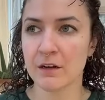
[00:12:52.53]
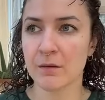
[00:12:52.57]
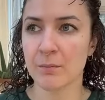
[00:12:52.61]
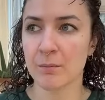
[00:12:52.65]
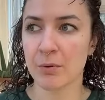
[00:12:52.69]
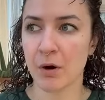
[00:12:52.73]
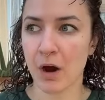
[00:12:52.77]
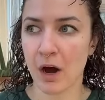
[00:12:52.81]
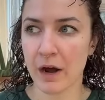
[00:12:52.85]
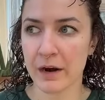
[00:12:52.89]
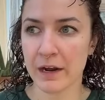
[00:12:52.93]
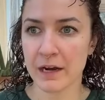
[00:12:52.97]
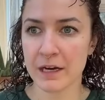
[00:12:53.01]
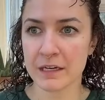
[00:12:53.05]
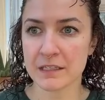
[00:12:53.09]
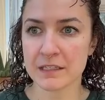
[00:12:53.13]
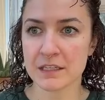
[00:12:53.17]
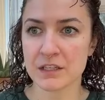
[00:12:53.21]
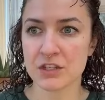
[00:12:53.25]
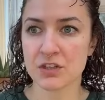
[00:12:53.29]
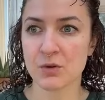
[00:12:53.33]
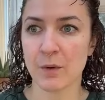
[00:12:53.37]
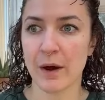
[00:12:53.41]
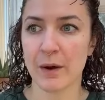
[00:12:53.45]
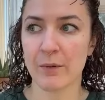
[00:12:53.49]
product,
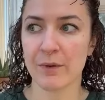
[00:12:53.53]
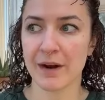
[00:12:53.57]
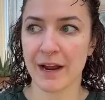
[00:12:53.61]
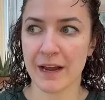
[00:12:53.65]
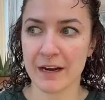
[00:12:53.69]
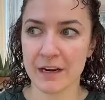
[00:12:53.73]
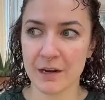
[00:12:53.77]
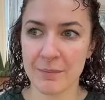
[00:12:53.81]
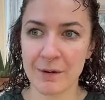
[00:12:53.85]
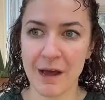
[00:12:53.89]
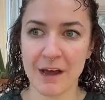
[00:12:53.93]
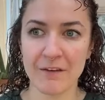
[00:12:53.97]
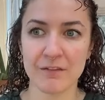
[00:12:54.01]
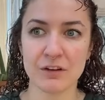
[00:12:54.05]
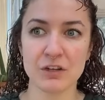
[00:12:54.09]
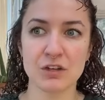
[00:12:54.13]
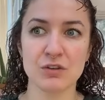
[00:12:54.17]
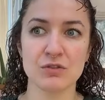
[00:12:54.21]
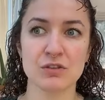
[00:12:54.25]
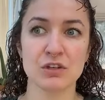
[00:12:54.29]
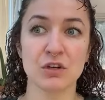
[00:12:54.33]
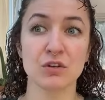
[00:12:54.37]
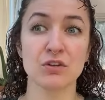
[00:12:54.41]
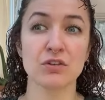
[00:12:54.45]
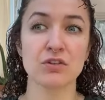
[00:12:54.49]
so I would end up having to
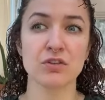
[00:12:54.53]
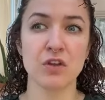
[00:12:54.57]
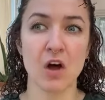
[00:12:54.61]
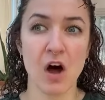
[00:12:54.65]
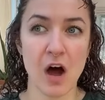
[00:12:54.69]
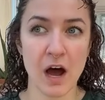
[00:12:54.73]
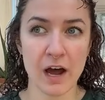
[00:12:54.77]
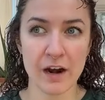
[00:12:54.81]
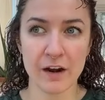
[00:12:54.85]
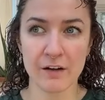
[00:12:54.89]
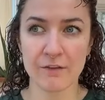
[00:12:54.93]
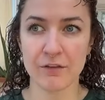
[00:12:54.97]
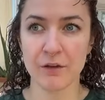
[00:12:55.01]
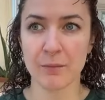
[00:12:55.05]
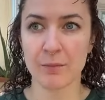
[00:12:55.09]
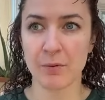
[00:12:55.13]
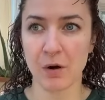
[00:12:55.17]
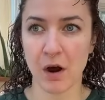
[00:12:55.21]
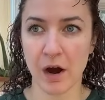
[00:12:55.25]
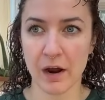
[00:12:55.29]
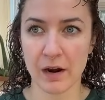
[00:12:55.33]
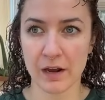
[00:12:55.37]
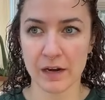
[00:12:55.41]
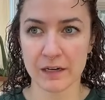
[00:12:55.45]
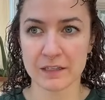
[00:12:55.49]
use a lot of the
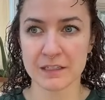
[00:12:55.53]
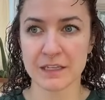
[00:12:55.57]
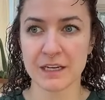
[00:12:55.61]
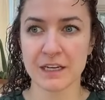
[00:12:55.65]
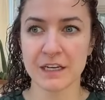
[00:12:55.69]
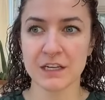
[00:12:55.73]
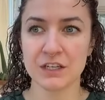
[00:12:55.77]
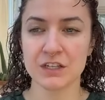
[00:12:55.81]
product